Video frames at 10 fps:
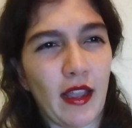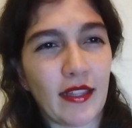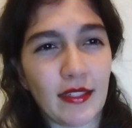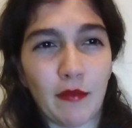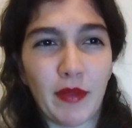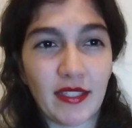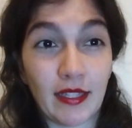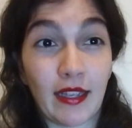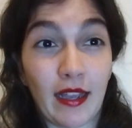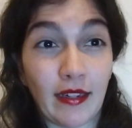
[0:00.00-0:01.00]
as a
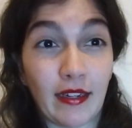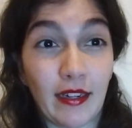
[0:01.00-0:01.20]
Mexican